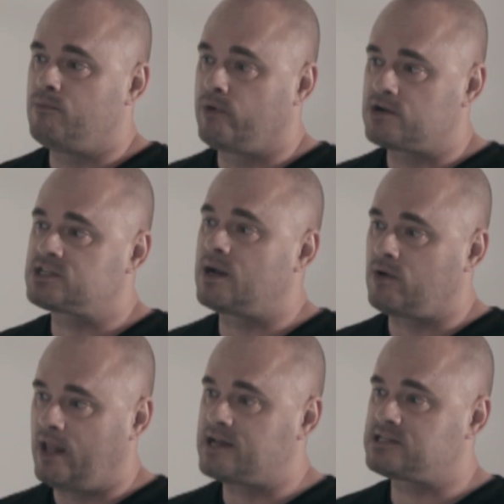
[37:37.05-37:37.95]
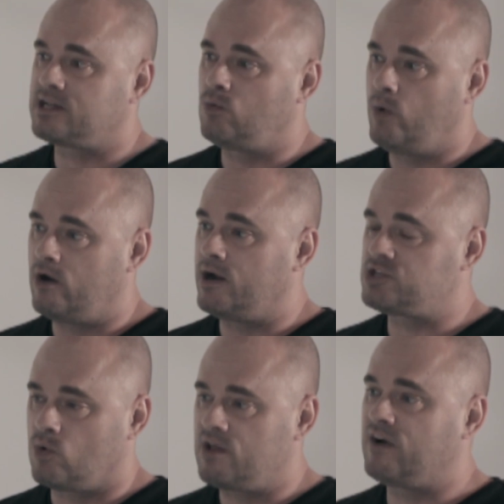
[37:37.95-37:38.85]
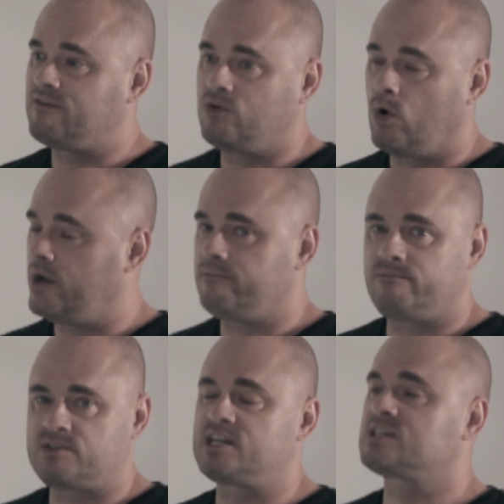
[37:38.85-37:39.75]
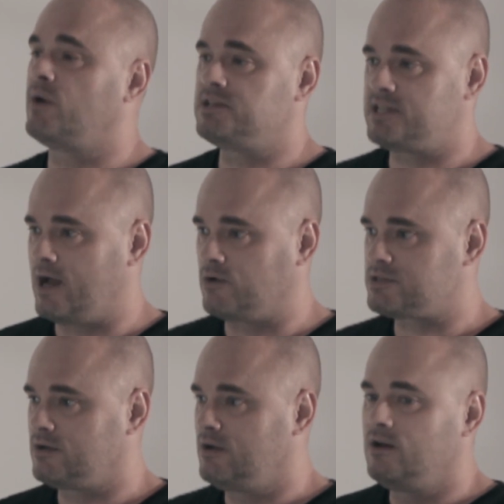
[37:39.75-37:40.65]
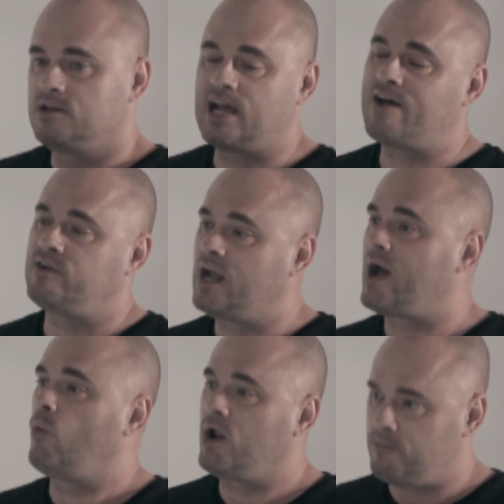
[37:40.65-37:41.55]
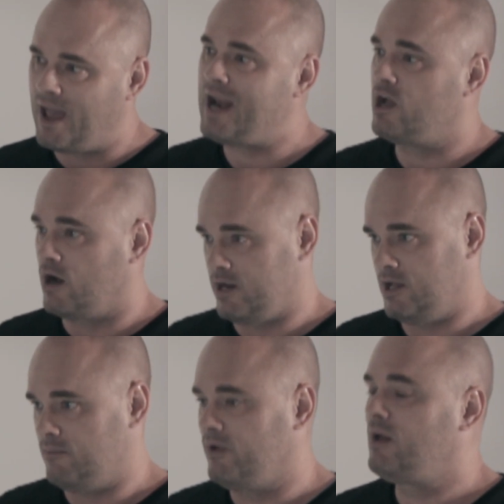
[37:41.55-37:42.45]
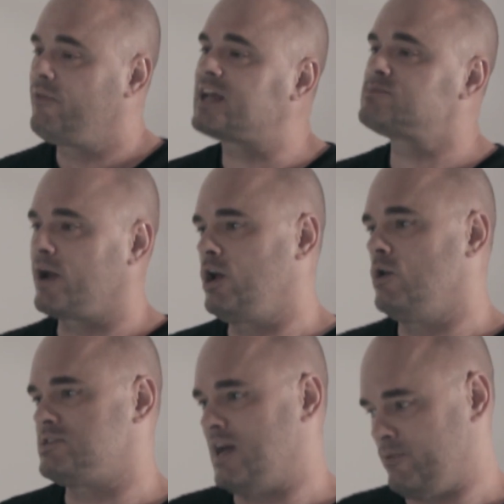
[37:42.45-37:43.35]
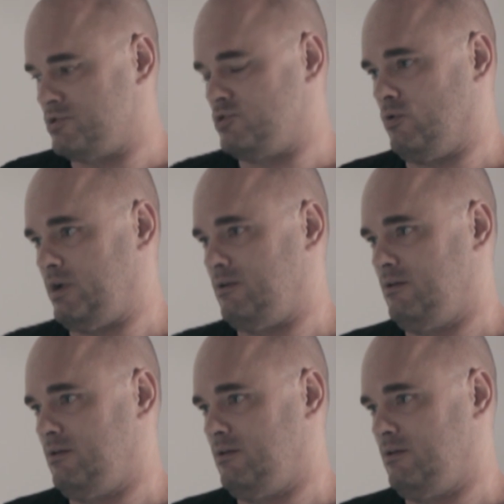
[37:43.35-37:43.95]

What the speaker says: Breeders' Cup Classic winner at 25-1, 6 months out, to having not one penny on him, that's my Ghost Zapper story.